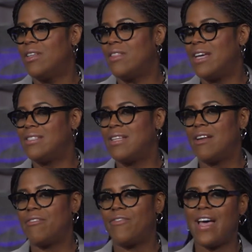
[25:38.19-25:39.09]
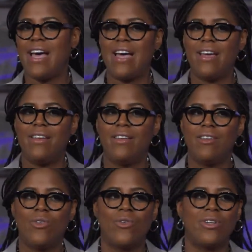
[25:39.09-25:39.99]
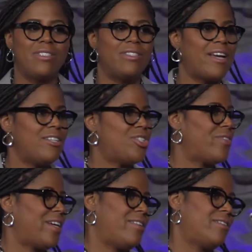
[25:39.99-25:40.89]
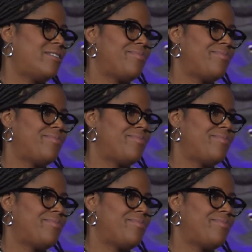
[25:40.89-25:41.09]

that it's not a fad or it's not a trend.